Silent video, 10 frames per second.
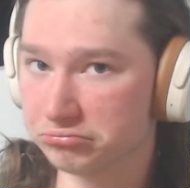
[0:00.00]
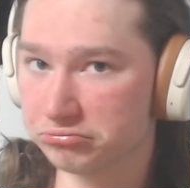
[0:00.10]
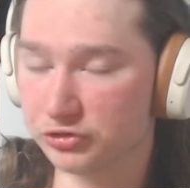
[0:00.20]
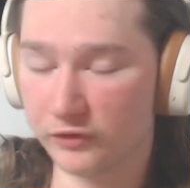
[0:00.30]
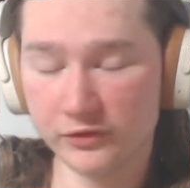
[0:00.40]

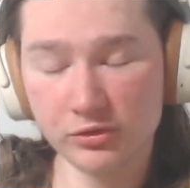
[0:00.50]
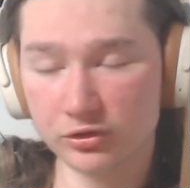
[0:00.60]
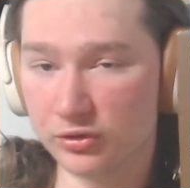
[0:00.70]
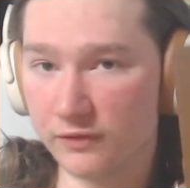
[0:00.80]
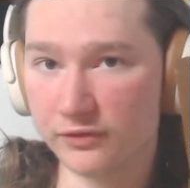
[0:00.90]
So if you were a
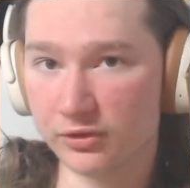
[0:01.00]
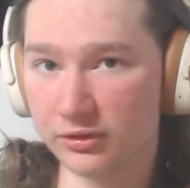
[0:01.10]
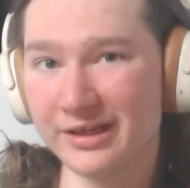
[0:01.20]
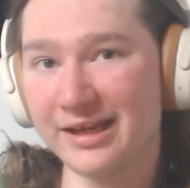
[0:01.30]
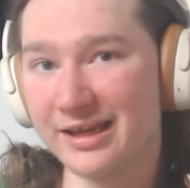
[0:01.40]

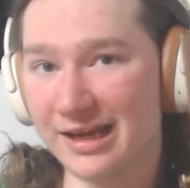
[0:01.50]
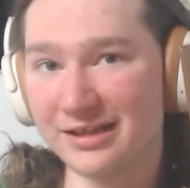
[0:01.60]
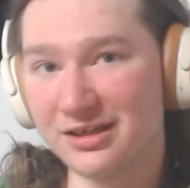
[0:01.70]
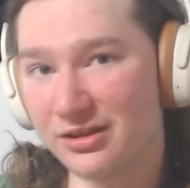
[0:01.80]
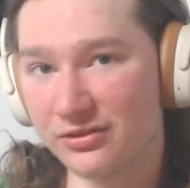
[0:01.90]
12-year-old in
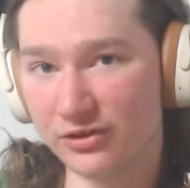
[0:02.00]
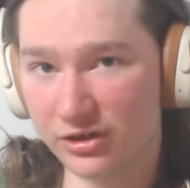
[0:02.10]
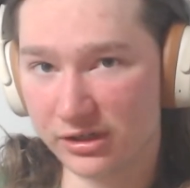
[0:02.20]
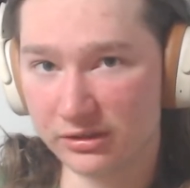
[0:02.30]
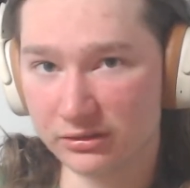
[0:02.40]

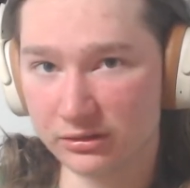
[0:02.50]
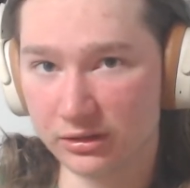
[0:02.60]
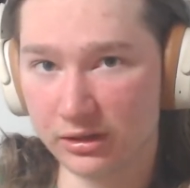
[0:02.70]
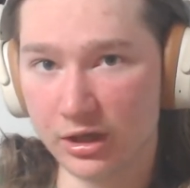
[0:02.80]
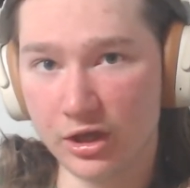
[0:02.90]
1930,
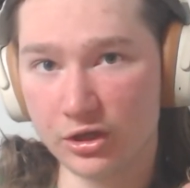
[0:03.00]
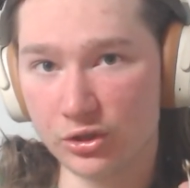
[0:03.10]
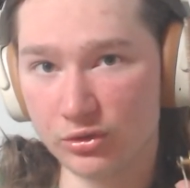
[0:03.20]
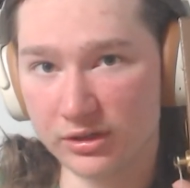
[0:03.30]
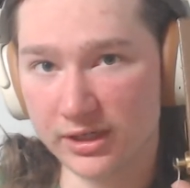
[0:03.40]

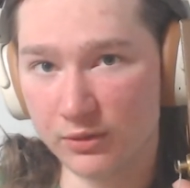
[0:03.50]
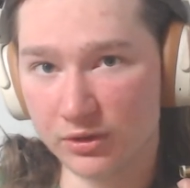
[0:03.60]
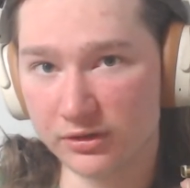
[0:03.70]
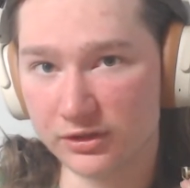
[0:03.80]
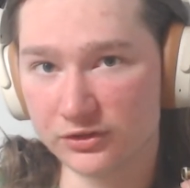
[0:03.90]
you can get
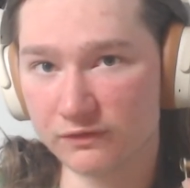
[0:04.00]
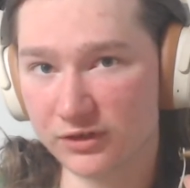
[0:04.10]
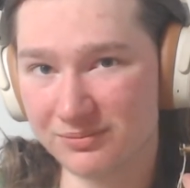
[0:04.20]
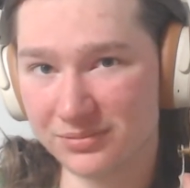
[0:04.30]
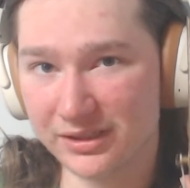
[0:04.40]
one of these for
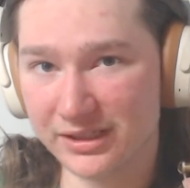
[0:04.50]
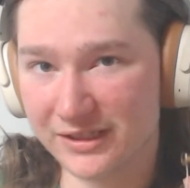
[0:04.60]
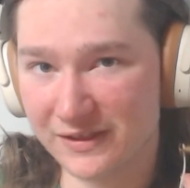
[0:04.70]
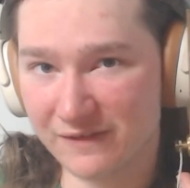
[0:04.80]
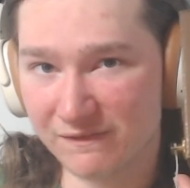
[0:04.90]

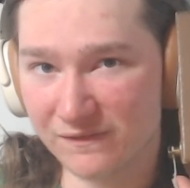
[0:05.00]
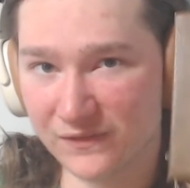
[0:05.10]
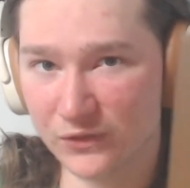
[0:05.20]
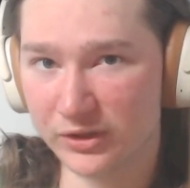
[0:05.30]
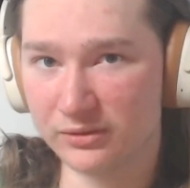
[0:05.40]
completely
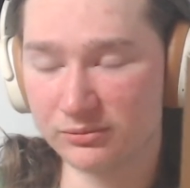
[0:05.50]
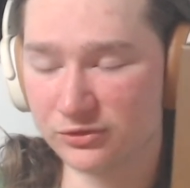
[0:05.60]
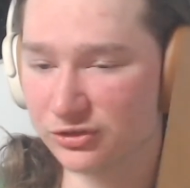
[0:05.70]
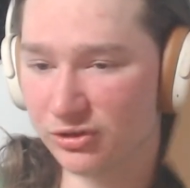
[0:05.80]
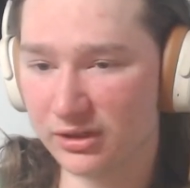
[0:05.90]
free.
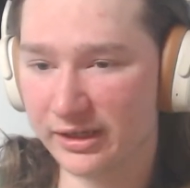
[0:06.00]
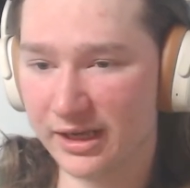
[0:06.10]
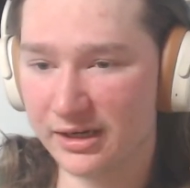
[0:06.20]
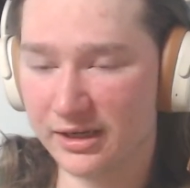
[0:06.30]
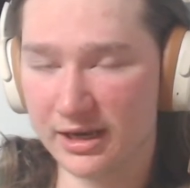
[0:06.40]
Just go to like
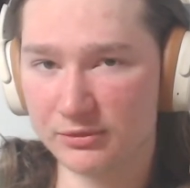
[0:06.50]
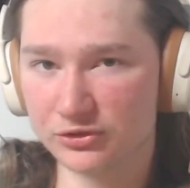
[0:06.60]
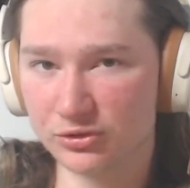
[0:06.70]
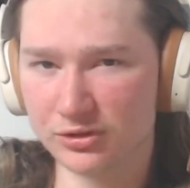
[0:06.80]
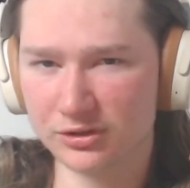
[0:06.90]
any camera
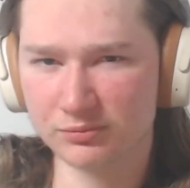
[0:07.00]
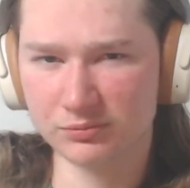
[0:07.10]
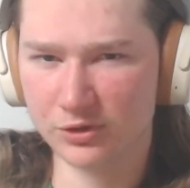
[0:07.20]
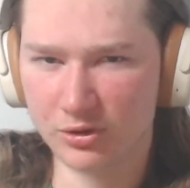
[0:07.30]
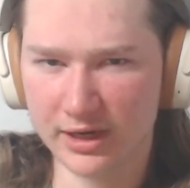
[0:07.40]
store,
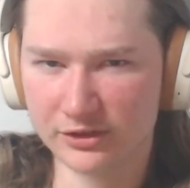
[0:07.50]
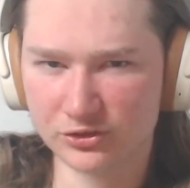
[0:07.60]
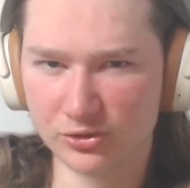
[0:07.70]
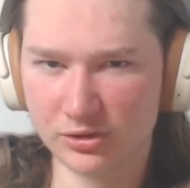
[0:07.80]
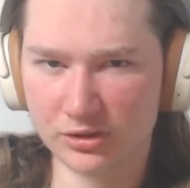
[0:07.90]
Kodak
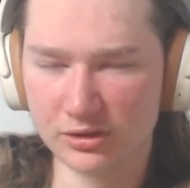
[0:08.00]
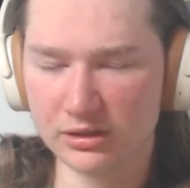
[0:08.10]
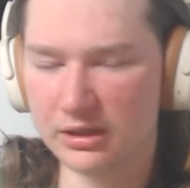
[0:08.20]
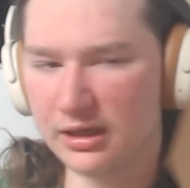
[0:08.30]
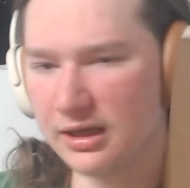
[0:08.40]
store.
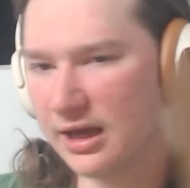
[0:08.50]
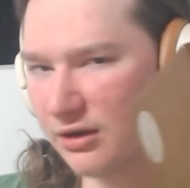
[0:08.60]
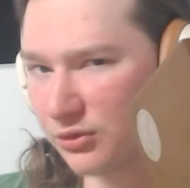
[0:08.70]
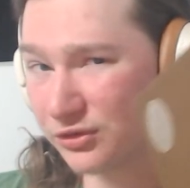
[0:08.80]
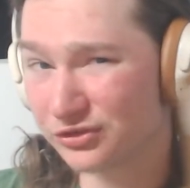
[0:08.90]
I
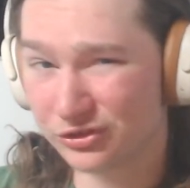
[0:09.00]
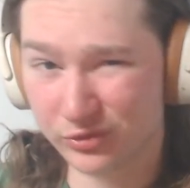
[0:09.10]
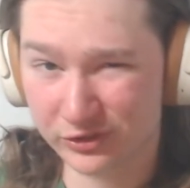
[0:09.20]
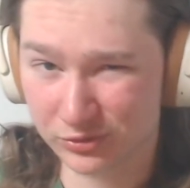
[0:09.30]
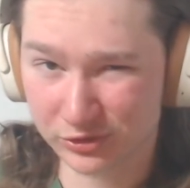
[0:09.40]
don't know what the
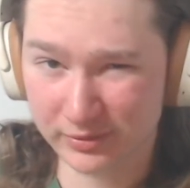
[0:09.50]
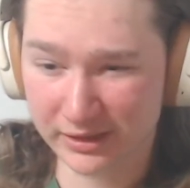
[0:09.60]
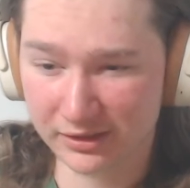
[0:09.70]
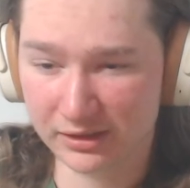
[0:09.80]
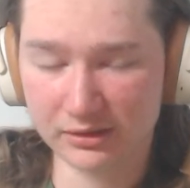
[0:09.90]
situation was
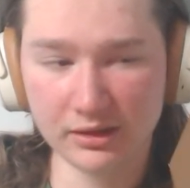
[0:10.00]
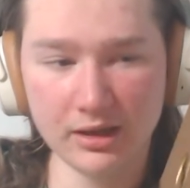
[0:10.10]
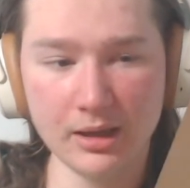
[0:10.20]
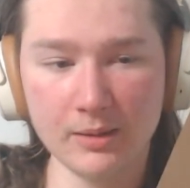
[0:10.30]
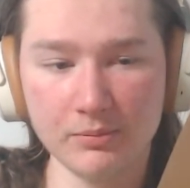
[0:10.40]
back then,
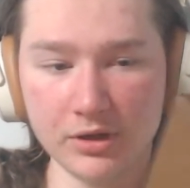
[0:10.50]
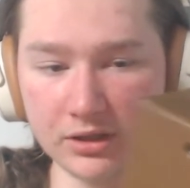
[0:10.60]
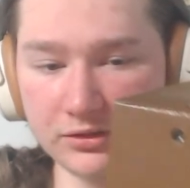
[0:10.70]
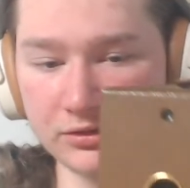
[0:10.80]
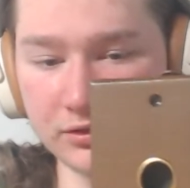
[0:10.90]

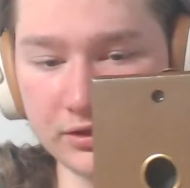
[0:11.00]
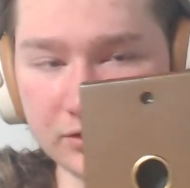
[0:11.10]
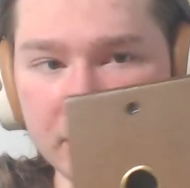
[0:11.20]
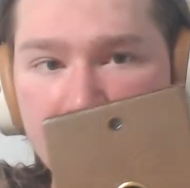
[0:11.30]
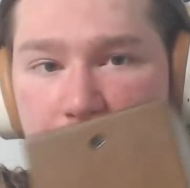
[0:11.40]
but
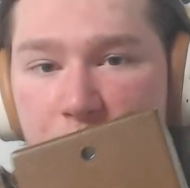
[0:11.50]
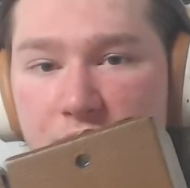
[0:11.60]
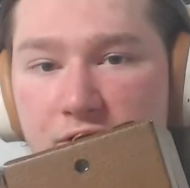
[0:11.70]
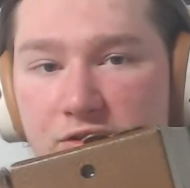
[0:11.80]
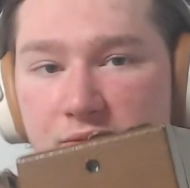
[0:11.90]
this camera
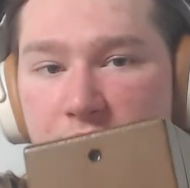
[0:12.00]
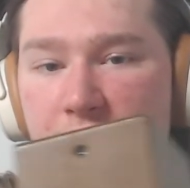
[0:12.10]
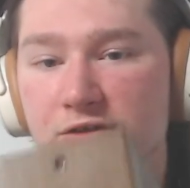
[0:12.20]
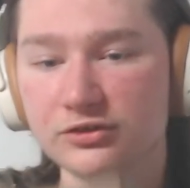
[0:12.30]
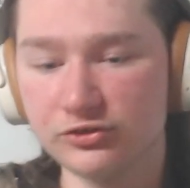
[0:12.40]
is in
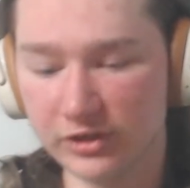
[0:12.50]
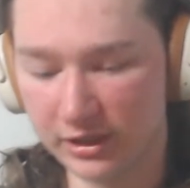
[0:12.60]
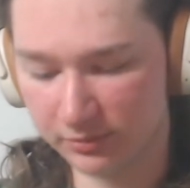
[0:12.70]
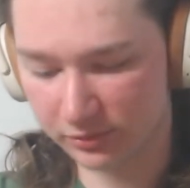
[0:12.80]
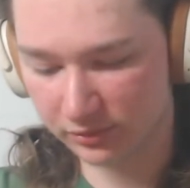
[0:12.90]
amazing
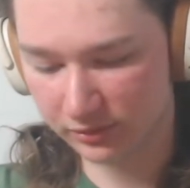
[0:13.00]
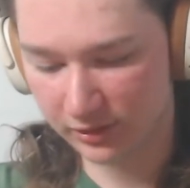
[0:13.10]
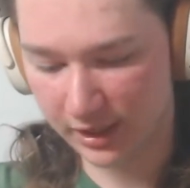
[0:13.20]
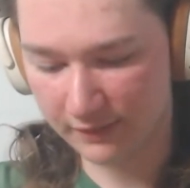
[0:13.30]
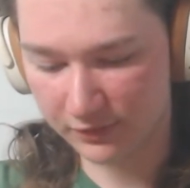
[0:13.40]
shape.
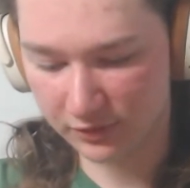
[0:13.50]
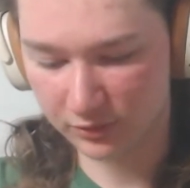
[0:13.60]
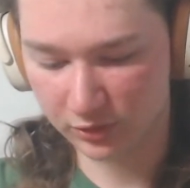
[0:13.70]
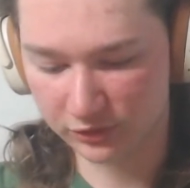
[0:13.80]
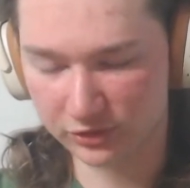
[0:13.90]

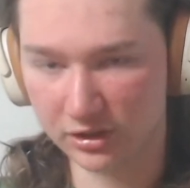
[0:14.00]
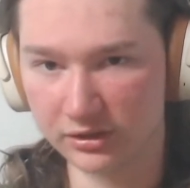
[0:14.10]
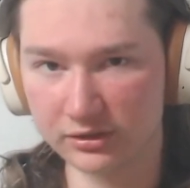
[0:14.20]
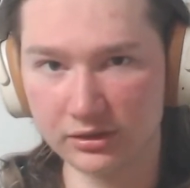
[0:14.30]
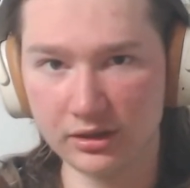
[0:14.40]
Everything works on it.